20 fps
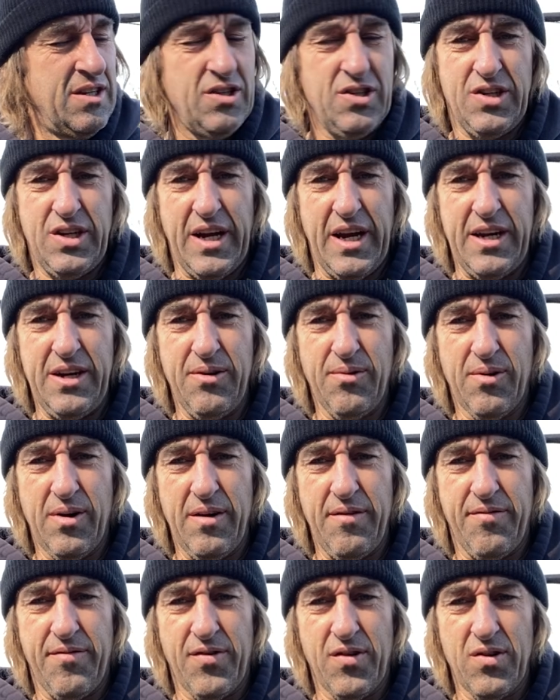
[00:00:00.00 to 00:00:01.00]

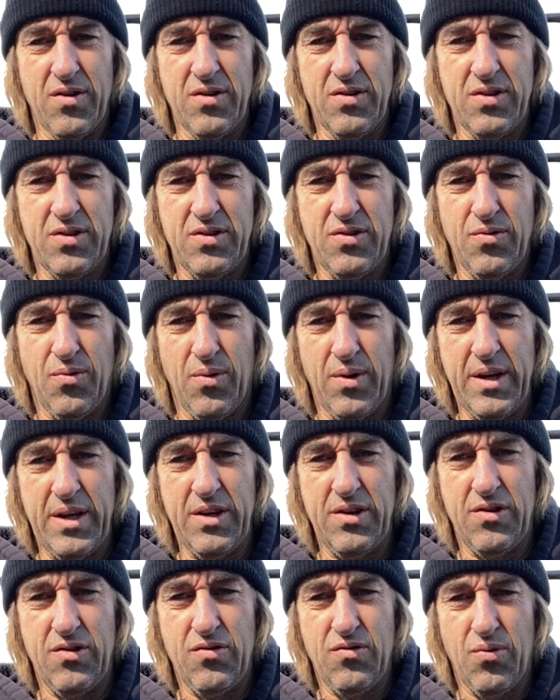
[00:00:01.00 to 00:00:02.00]
January 1st,
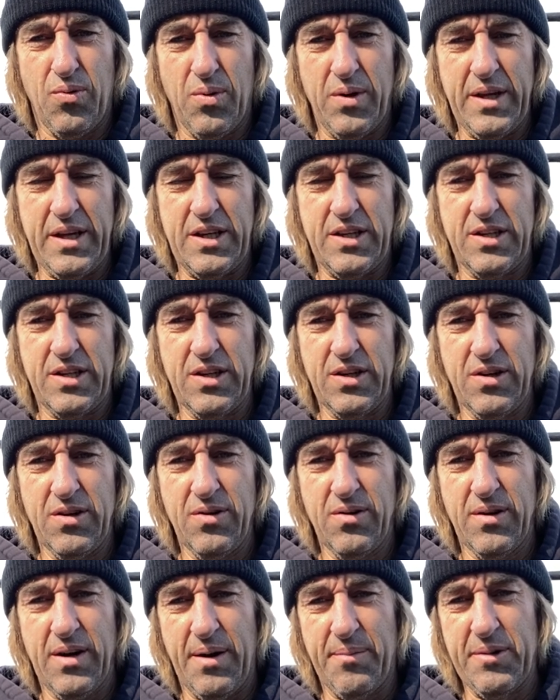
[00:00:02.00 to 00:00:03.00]

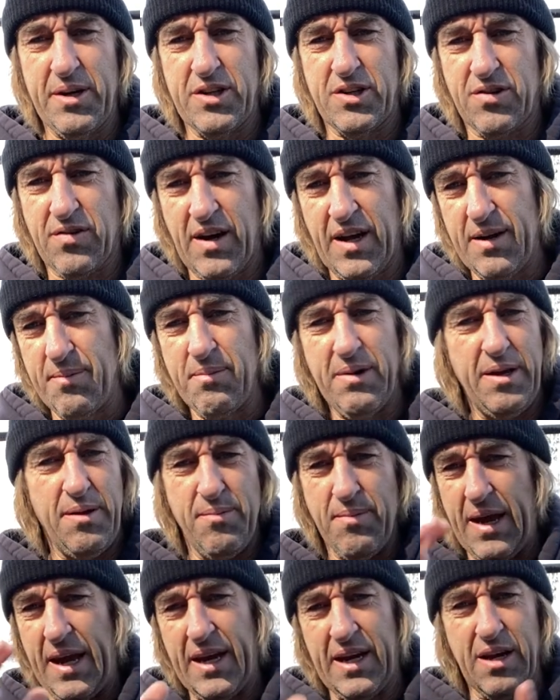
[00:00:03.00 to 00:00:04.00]
2022. I'm going to try to be
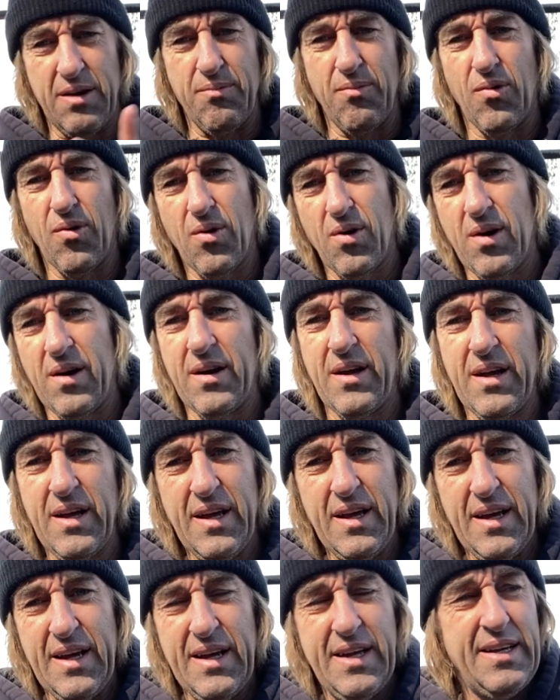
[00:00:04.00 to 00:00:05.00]
making more
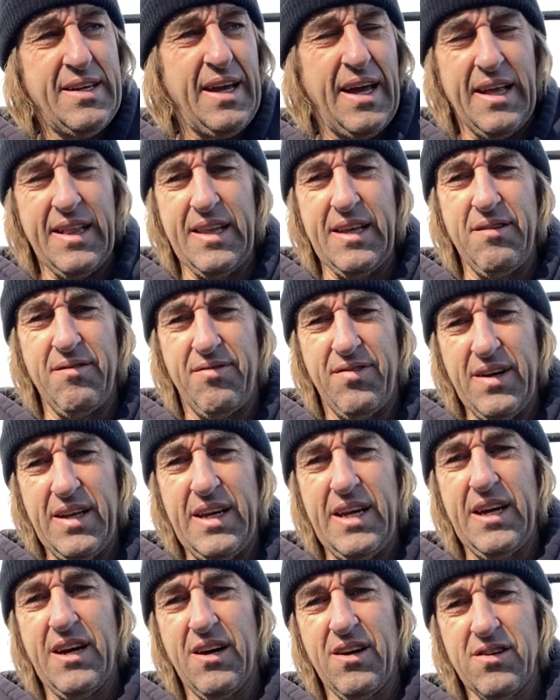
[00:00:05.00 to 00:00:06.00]
daily
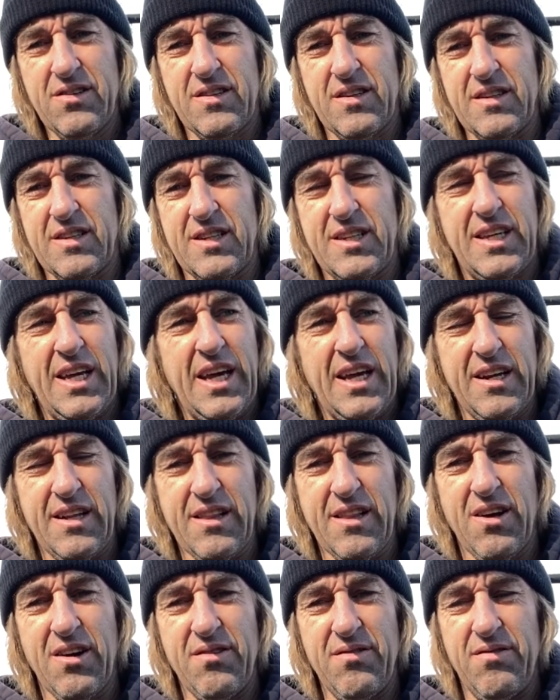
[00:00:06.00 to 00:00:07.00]
videos and
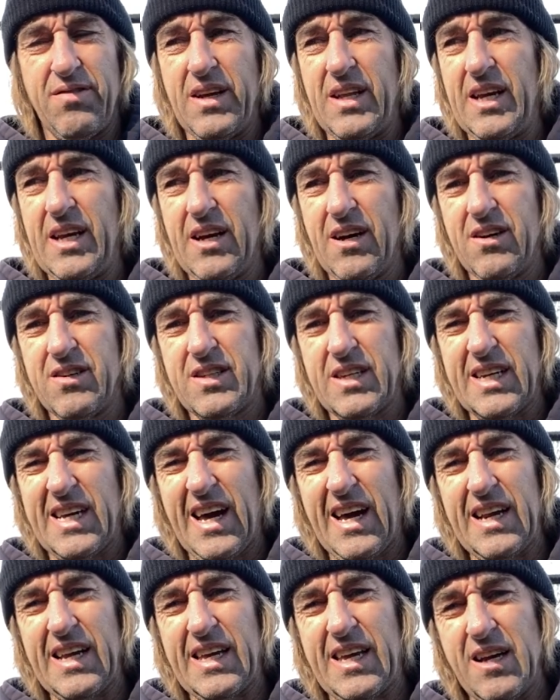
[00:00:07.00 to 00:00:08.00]
standalone videos and
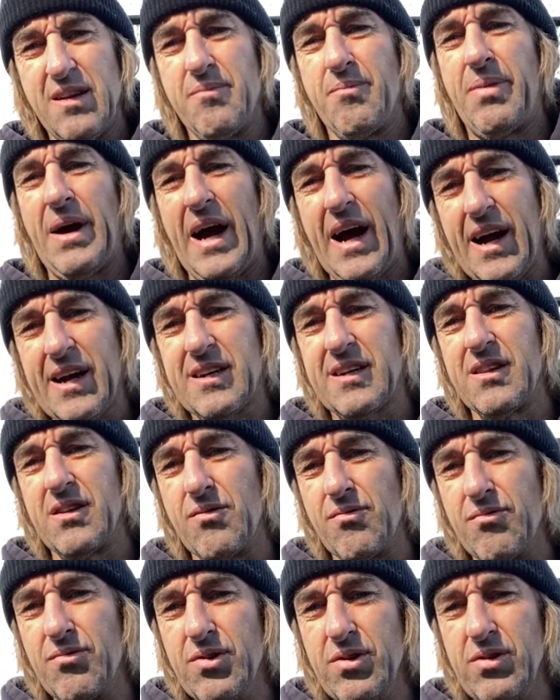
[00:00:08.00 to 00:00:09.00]
kind of getting back to
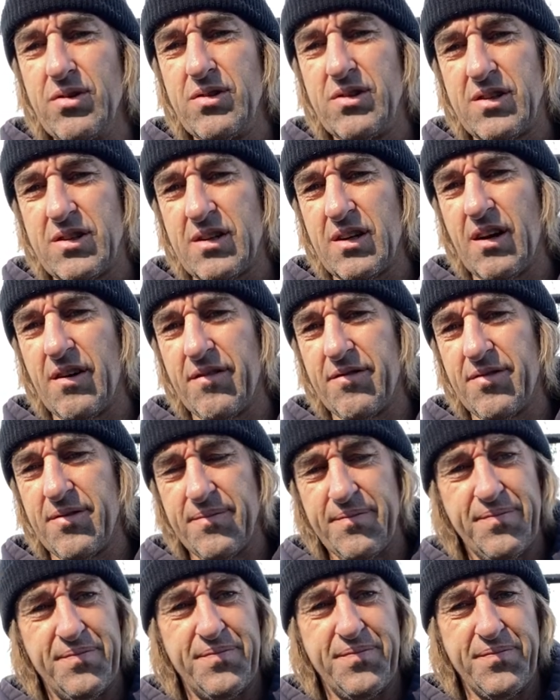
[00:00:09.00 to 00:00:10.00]
the roots of
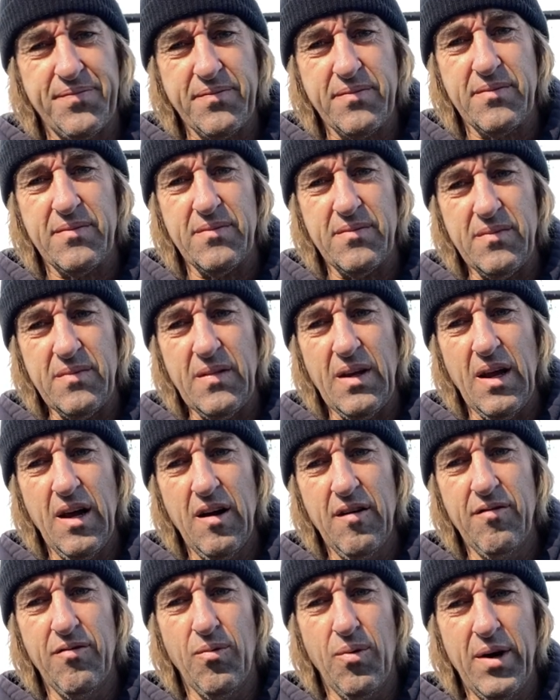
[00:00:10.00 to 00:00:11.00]

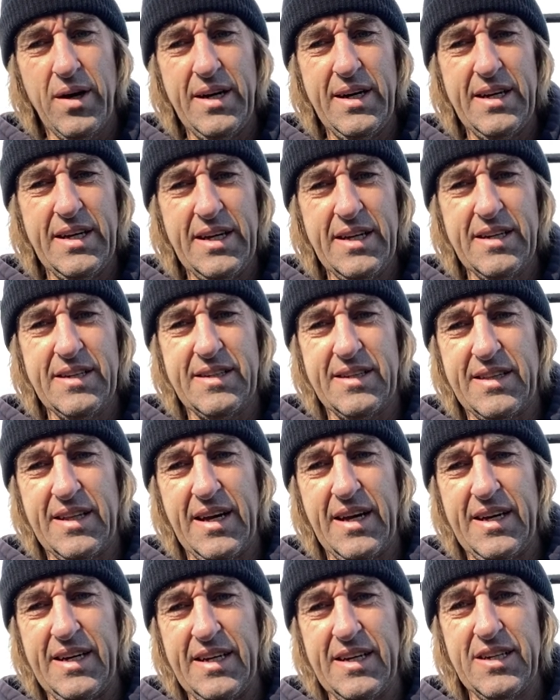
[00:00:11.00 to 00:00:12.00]
of what it is
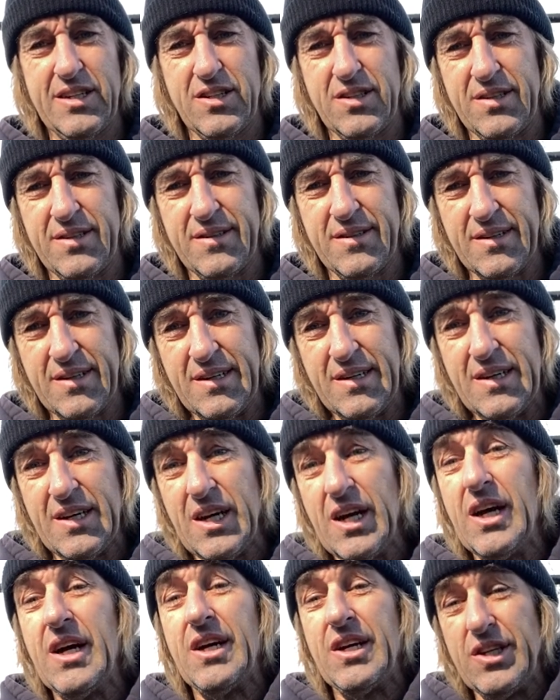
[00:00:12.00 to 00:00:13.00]
that is
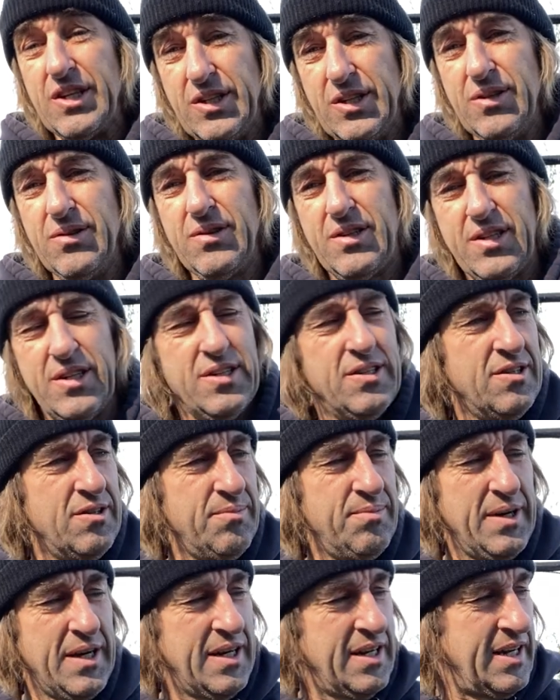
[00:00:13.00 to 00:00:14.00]

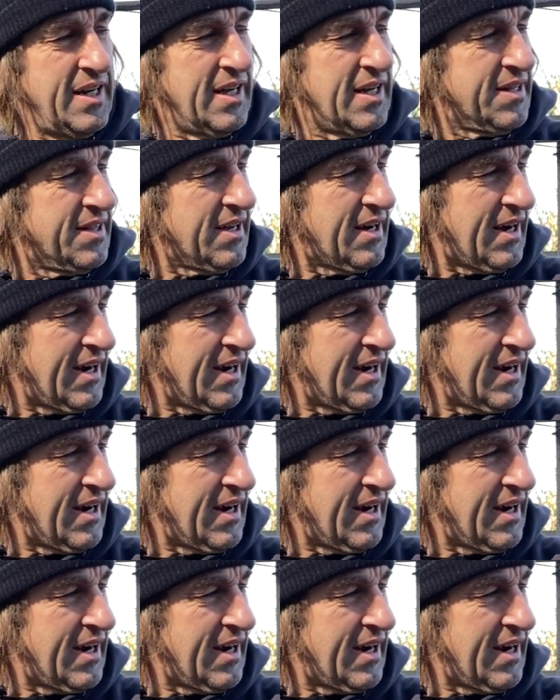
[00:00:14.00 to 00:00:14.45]
YouTube and and the